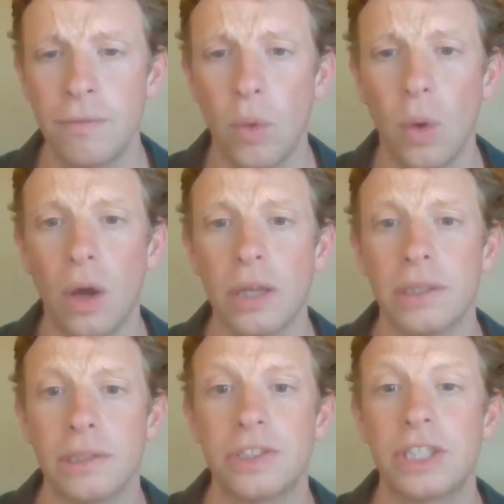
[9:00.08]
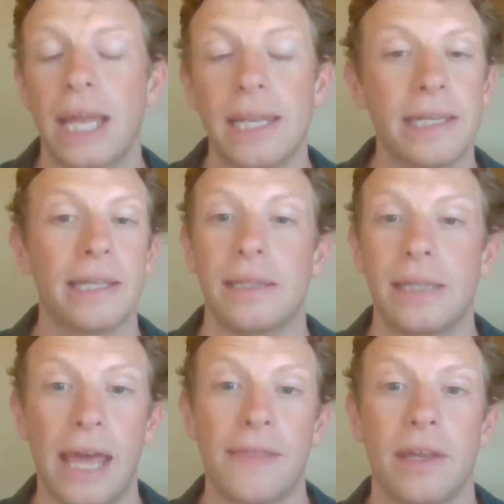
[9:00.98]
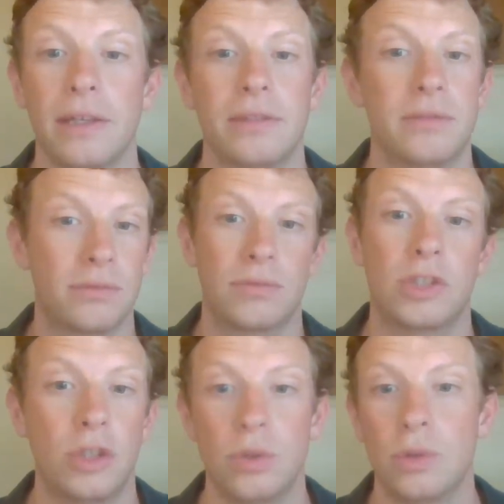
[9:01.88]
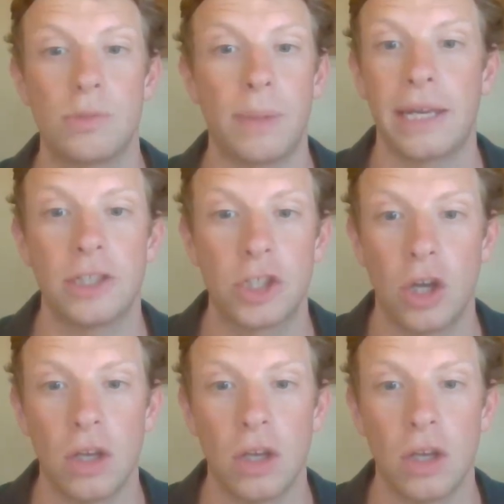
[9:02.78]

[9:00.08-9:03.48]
for selling leather to Spanish